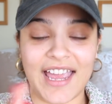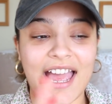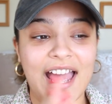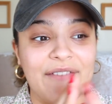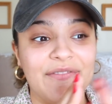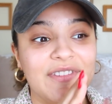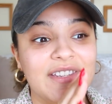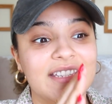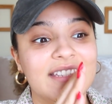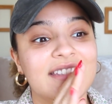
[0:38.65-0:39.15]
I
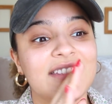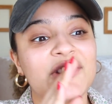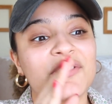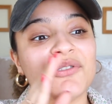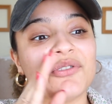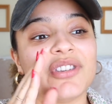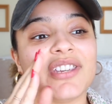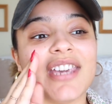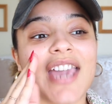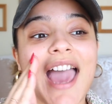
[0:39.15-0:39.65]
have to
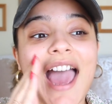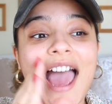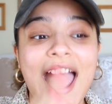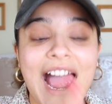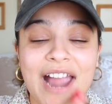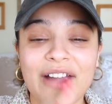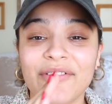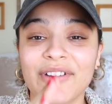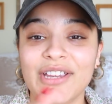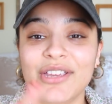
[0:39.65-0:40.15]
still
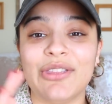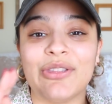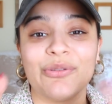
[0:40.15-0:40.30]
carry